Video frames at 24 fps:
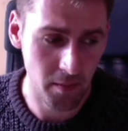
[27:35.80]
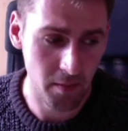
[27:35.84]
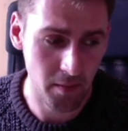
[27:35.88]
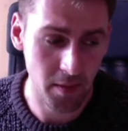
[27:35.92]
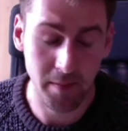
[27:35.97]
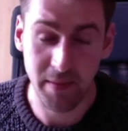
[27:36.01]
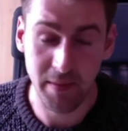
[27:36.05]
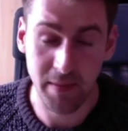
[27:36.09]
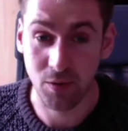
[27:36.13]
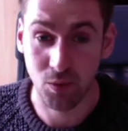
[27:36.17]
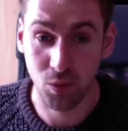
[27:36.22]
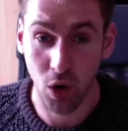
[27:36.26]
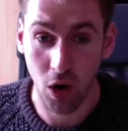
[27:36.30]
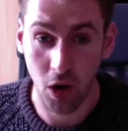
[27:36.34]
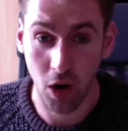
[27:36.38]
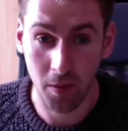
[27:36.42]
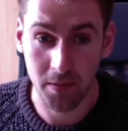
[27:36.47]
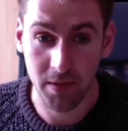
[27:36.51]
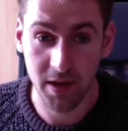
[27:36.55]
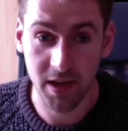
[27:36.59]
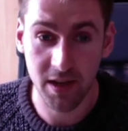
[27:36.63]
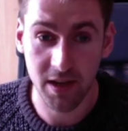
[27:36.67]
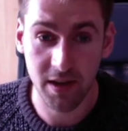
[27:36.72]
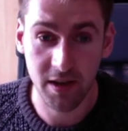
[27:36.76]
Mitt
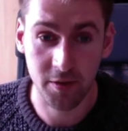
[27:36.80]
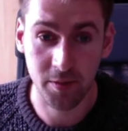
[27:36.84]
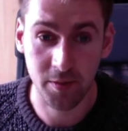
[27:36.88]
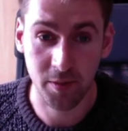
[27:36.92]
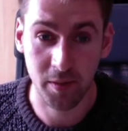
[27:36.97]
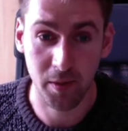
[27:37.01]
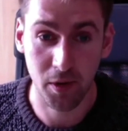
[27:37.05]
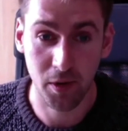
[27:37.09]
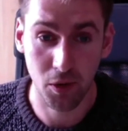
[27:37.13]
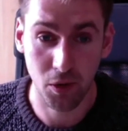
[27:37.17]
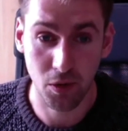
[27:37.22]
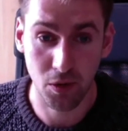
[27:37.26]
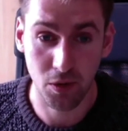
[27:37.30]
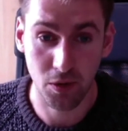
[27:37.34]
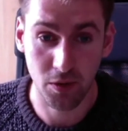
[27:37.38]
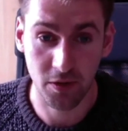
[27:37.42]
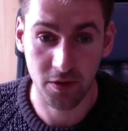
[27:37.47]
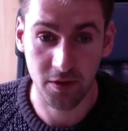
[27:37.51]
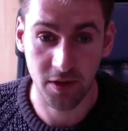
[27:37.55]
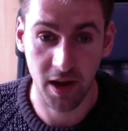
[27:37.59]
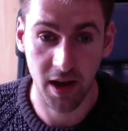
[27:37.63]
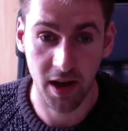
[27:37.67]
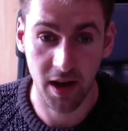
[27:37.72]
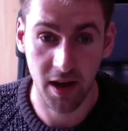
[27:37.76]
Romney has proposed
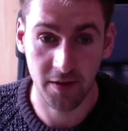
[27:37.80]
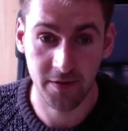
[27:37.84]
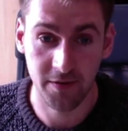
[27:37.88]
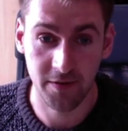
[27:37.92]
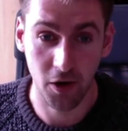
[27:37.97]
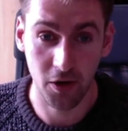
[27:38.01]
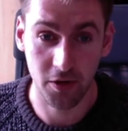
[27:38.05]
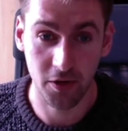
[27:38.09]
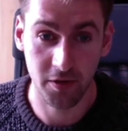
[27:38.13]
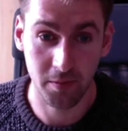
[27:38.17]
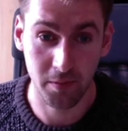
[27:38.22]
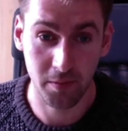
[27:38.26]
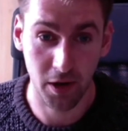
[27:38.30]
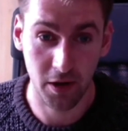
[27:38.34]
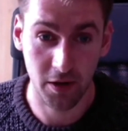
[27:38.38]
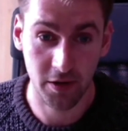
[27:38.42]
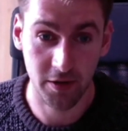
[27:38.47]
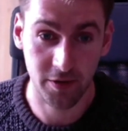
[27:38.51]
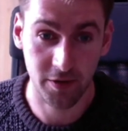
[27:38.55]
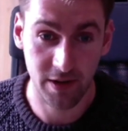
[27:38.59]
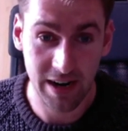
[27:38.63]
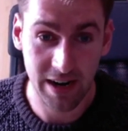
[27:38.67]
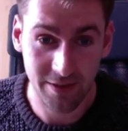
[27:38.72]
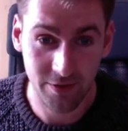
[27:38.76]
$1,000
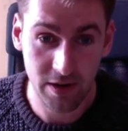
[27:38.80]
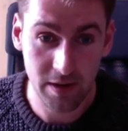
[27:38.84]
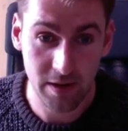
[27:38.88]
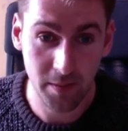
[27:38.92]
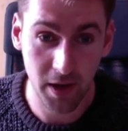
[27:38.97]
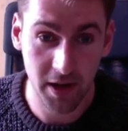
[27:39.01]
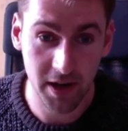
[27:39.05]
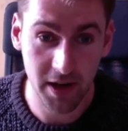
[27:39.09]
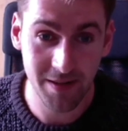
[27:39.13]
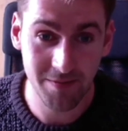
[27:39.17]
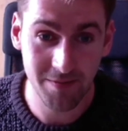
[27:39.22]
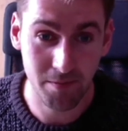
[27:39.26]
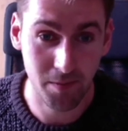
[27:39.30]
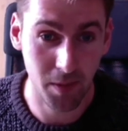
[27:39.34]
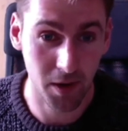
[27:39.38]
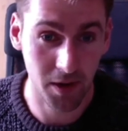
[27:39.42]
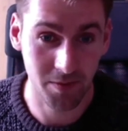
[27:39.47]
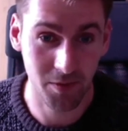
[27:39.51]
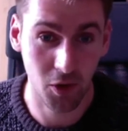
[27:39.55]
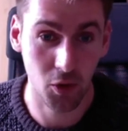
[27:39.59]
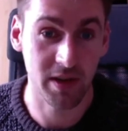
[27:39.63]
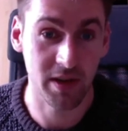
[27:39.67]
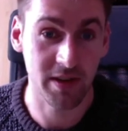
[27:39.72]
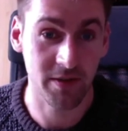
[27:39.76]
for everybody, but
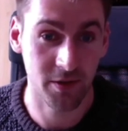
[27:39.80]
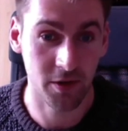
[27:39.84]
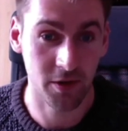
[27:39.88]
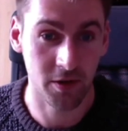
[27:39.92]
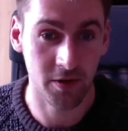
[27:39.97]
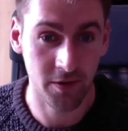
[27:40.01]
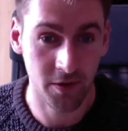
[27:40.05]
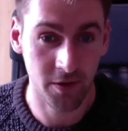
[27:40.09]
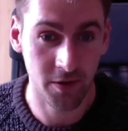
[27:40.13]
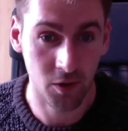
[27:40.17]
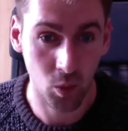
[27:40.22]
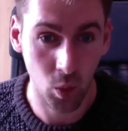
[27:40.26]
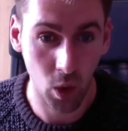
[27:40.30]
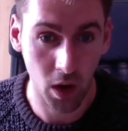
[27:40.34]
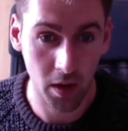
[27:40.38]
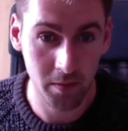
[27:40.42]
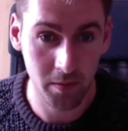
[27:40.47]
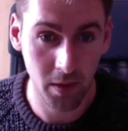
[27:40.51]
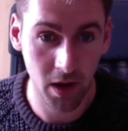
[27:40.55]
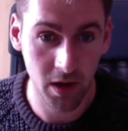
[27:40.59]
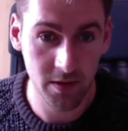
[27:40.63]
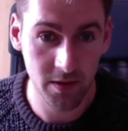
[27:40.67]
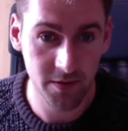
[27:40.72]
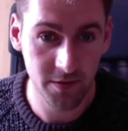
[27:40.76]
only for 1
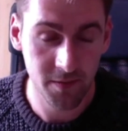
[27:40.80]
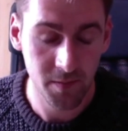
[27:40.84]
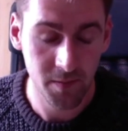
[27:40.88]
month.